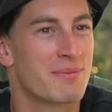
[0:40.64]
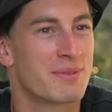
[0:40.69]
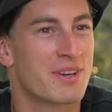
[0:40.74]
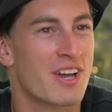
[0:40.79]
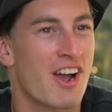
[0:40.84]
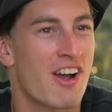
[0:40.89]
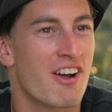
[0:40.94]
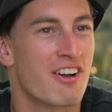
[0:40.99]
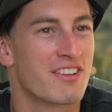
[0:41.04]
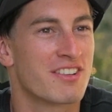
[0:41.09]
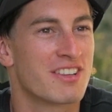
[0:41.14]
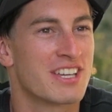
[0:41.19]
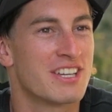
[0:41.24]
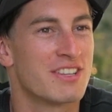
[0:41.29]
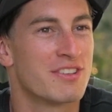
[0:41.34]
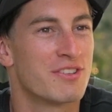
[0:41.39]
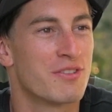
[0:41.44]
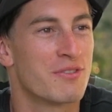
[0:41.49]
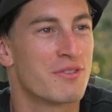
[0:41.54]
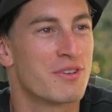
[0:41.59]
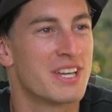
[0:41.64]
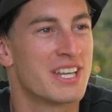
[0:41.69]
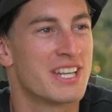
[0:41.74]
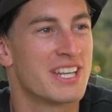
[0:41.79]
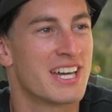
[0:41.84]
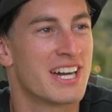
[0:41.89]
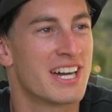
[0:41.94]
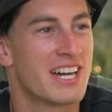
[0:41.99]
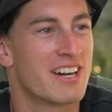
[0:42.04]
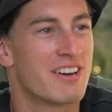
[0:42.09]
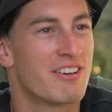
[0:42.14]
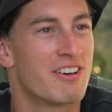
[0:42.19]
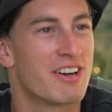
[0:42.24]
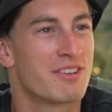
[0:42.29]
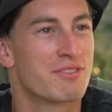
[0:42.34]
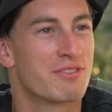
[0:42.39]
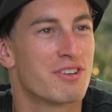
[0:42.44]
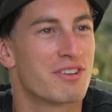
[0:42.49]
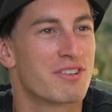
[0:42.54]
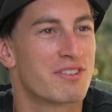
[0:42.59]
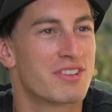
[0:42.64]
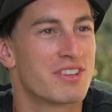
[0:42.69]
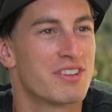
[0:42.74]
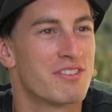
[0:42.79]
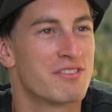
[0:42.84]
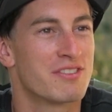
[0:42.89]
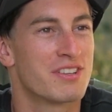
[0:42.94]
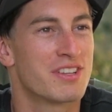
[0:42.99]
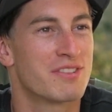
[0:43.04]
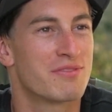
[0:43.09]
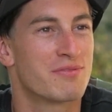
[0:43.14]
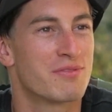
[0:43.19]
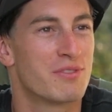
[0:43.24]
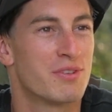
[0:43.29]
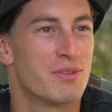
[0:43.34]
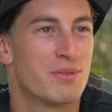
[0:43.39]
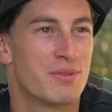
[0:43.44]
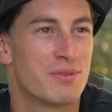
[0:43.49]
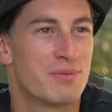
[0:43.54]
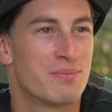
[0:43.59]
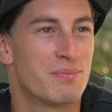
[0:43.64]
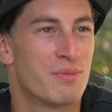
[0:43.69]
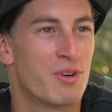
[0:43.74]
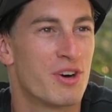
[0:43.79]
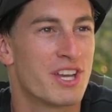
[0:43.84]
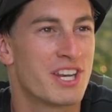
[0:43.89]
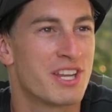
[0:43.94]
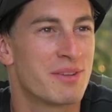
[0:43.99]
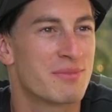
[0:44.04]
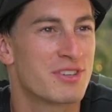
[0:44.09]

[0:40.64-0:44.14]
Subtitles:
I'm currently doing hydraulic cylinders for mining